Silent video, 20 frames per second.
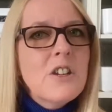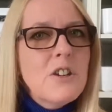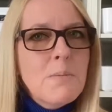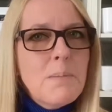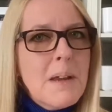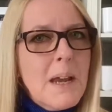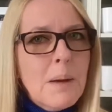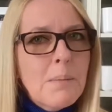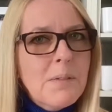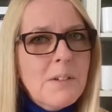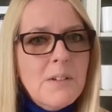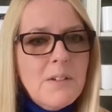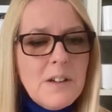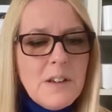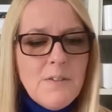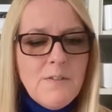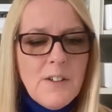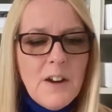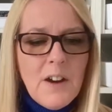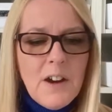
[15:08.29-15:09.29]
You'll be
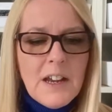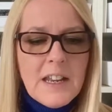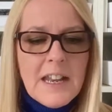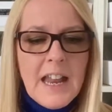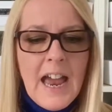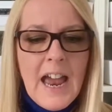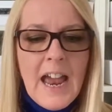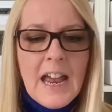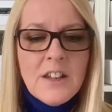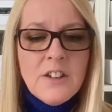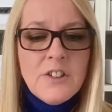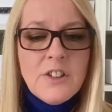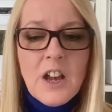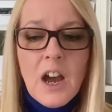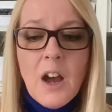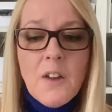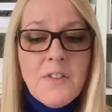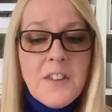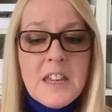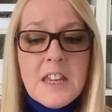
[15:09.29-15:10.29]
absolutely fine. And
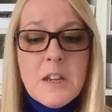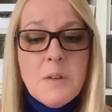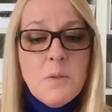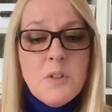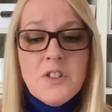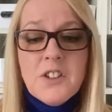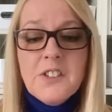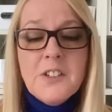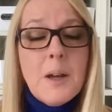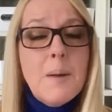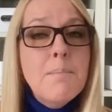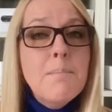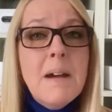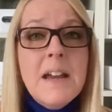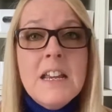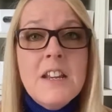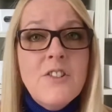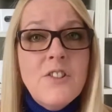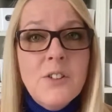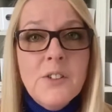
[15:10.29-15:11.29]
I think you will just
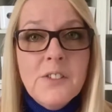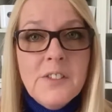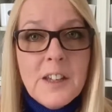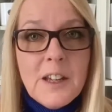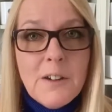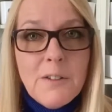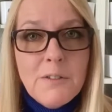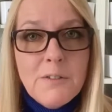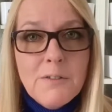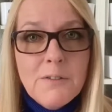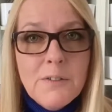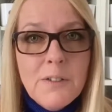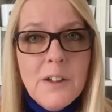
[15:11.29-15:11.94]
amaze yourself